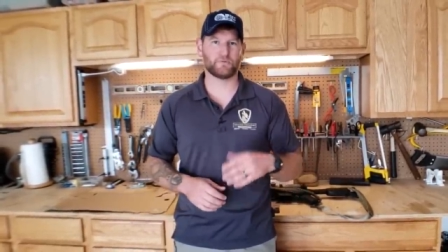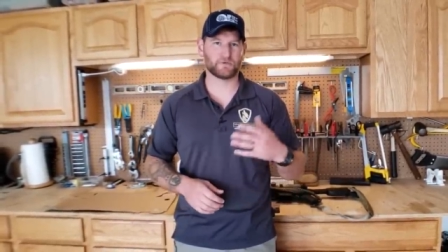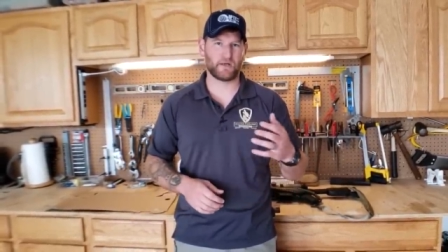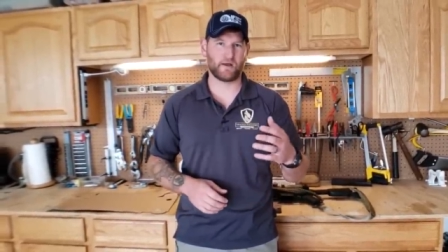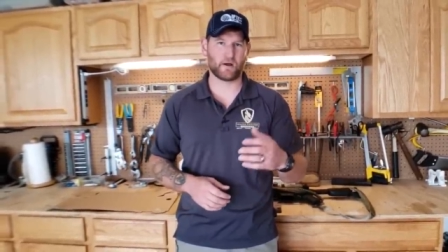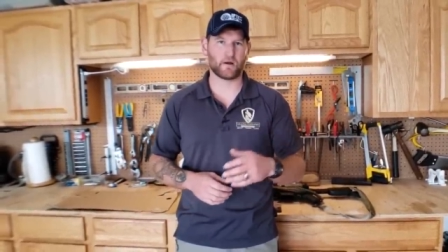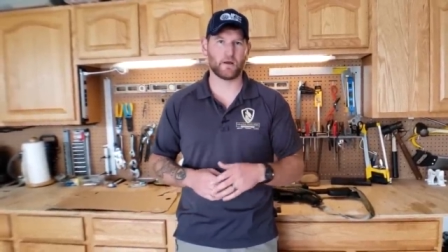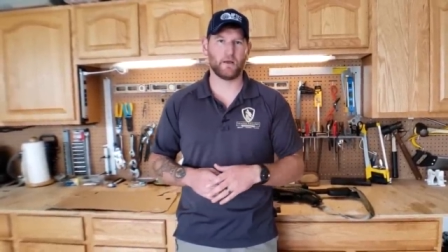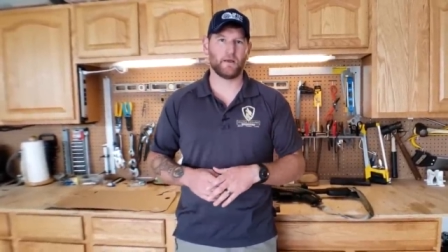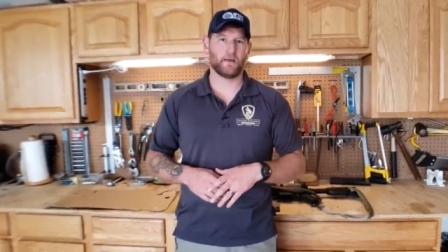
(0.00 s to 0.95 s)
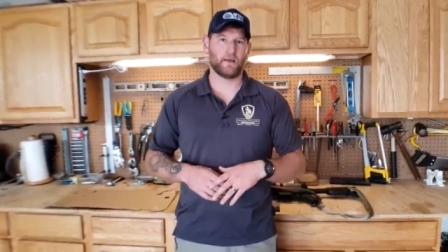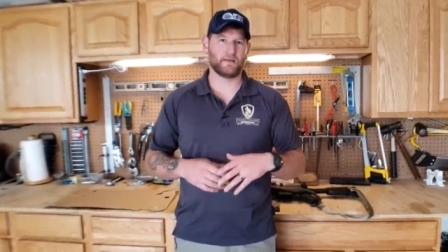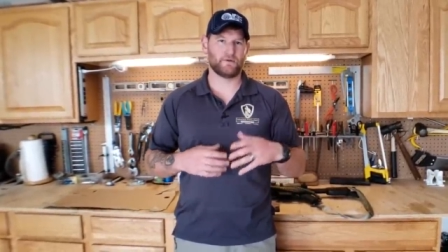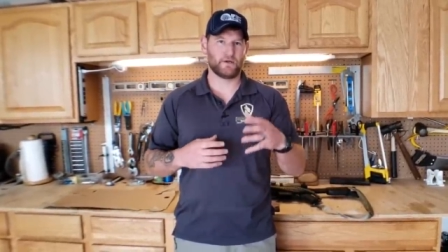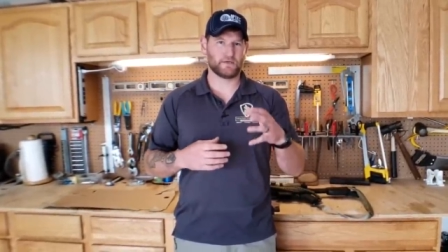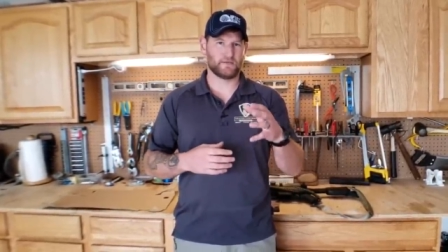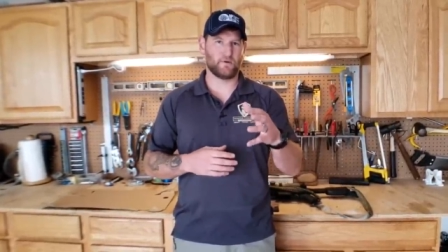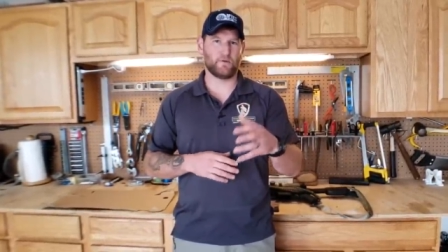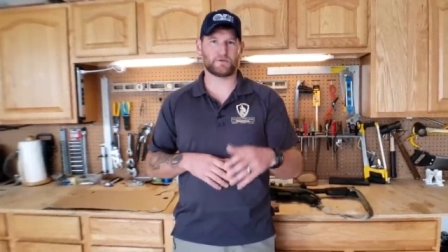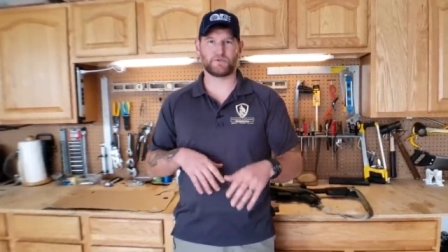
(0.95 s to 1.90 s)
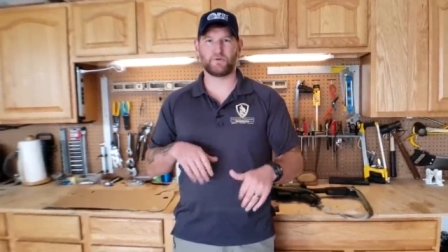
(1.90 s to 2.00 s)
It was an AR, and you guys
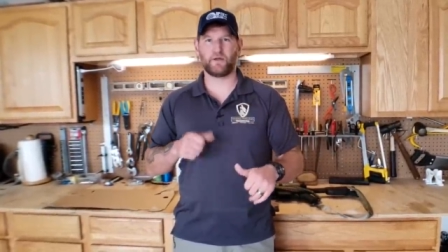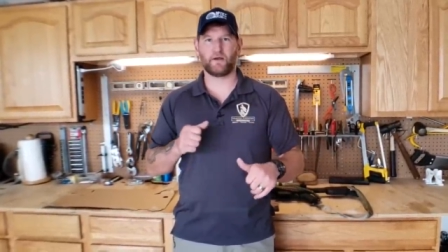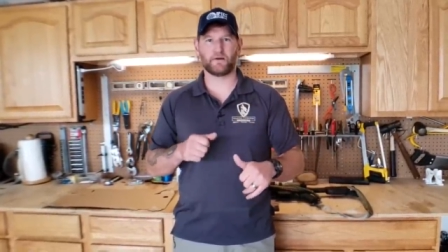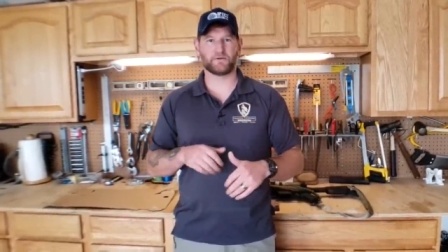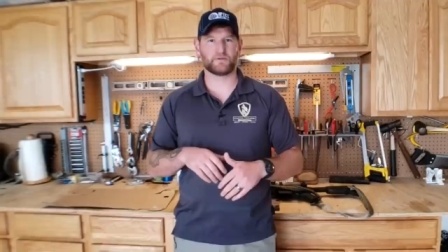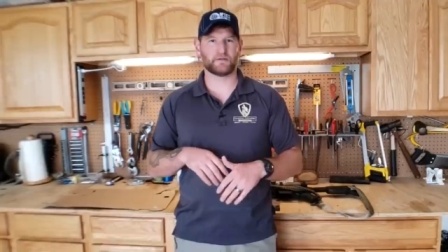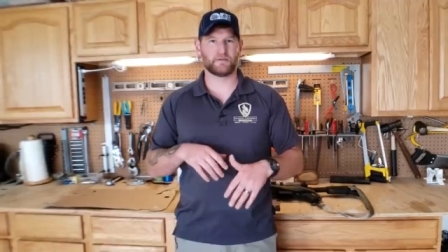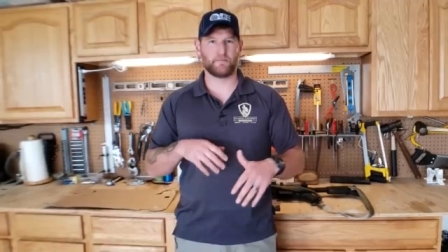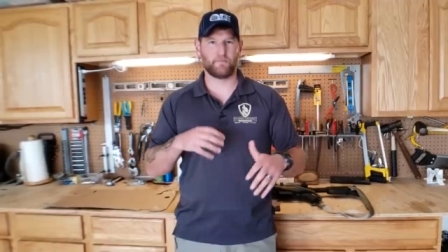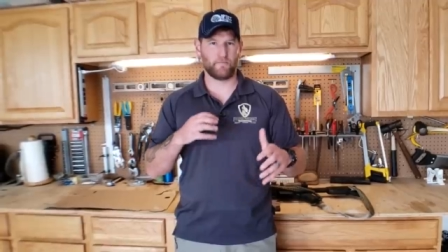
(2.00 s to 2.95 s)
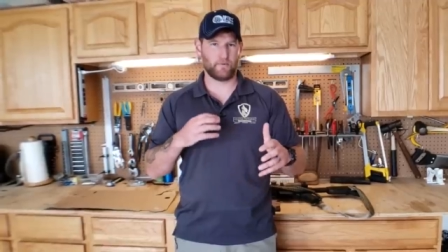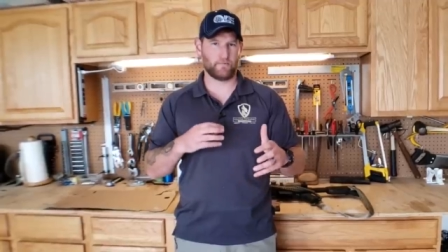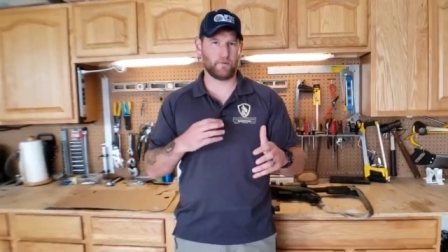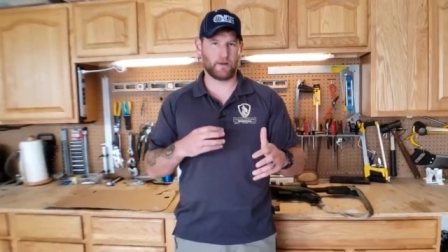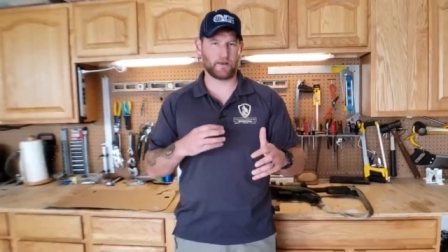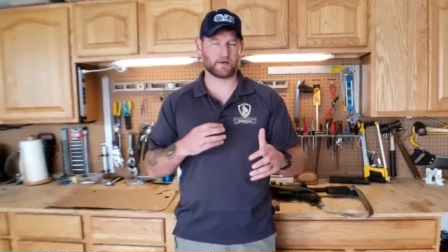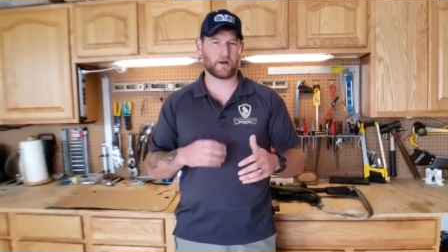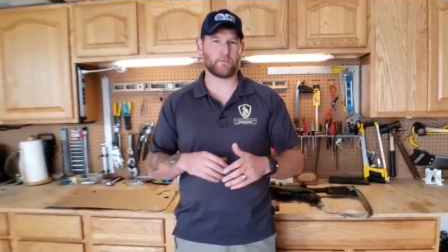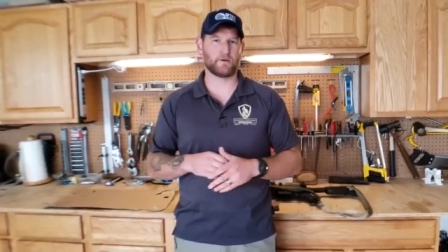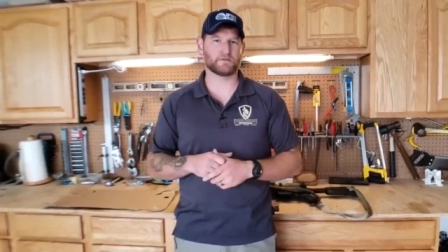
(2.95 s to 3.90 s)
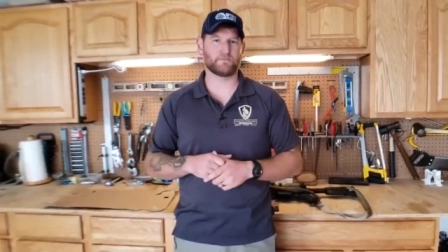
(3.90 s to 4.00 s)
know that shoot ARs that's a, a lot of
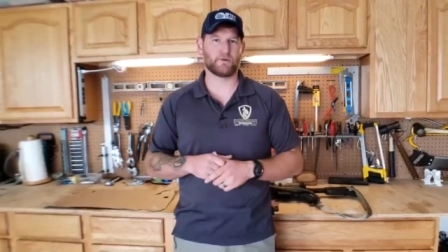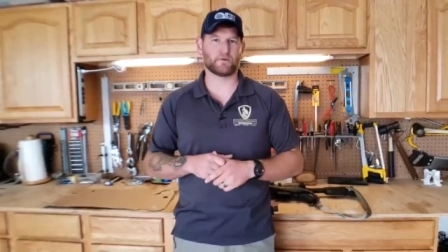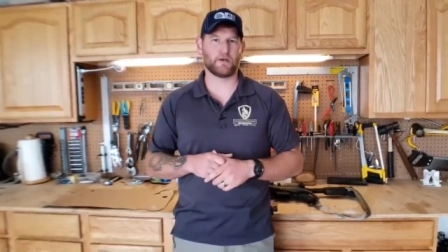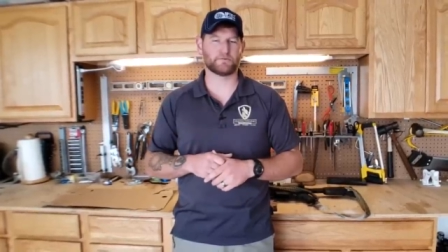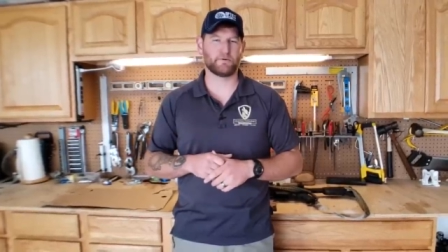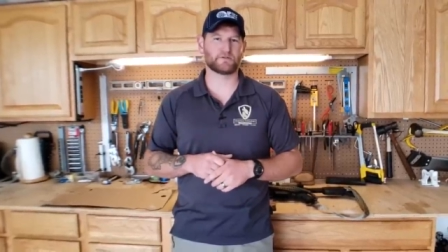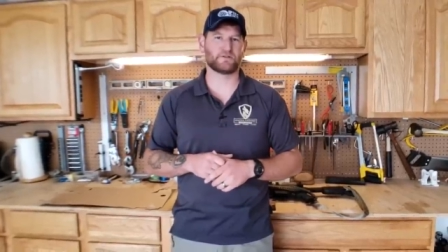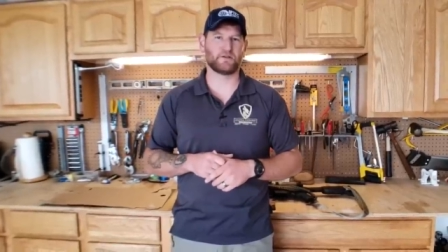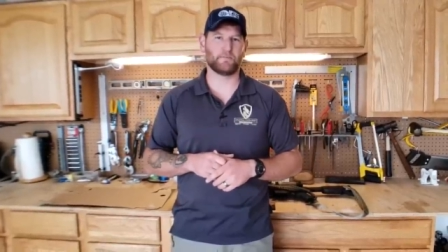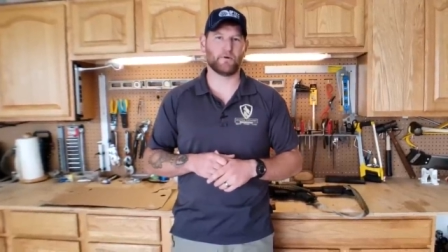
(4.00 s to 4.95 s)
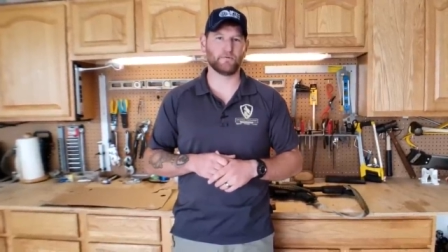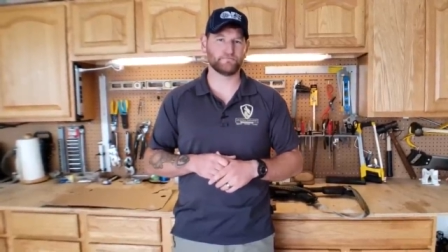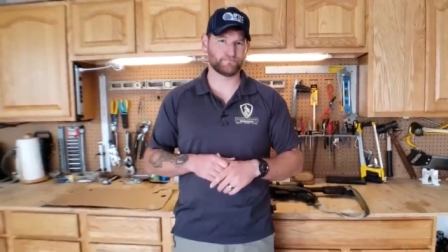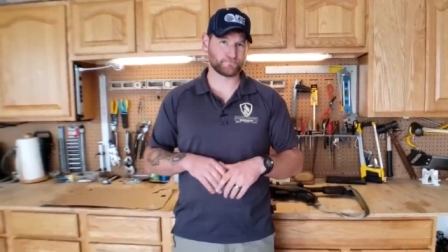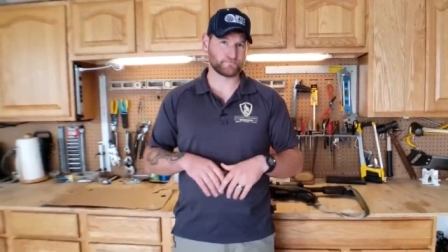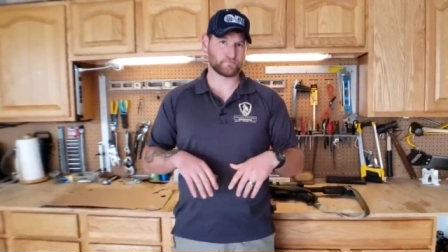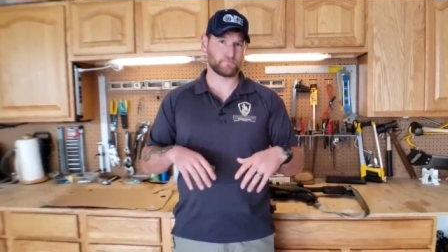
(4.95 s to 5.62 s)
carbon is built up, especially in that bolt.